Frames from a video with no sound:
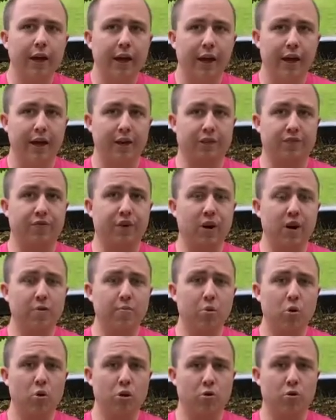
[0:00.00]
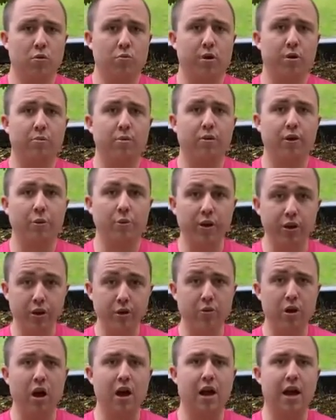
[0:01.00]
It is very important to remember that we
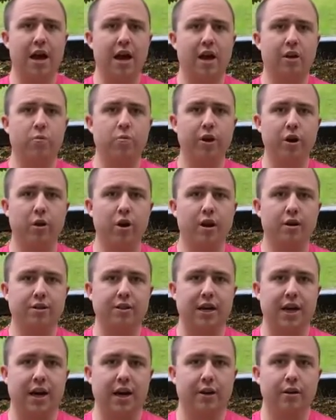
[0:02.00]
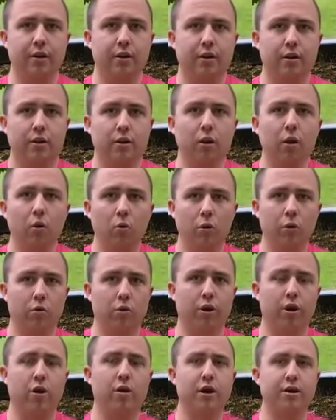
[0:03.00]
do not hide, we go outside. We
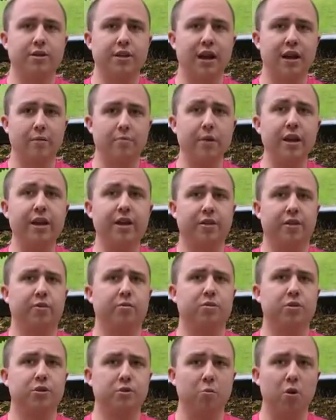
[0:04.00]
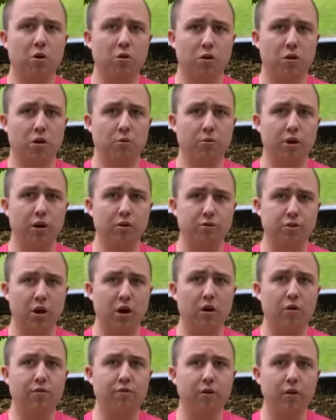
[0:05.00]
want to go outside immediately when the smoke alarm goes
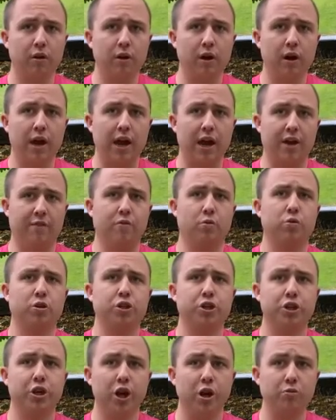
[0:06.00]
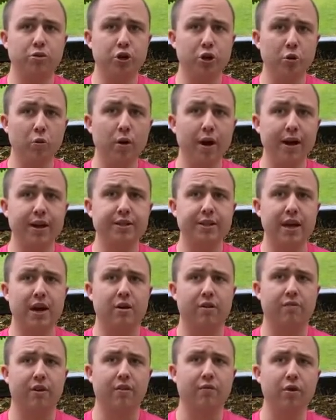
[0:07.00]
off. Everyone should know 2 ways
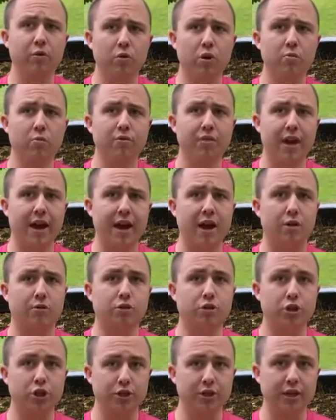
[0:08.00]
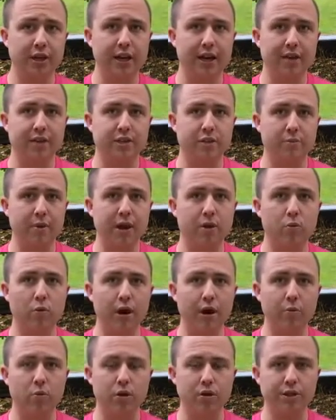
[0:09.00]
out of every room of the house just in case the main
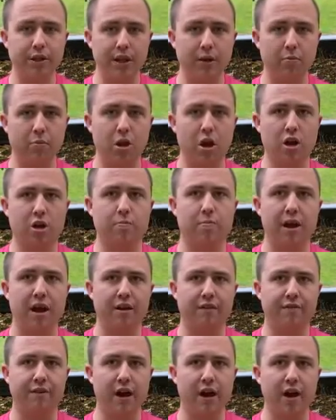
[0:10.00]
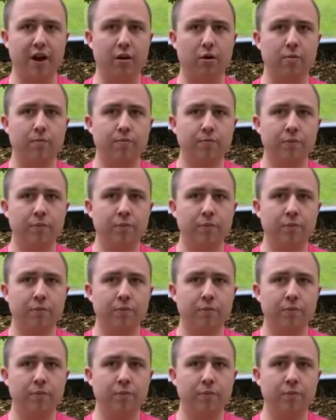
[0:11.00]
way was to get blocked by a fire.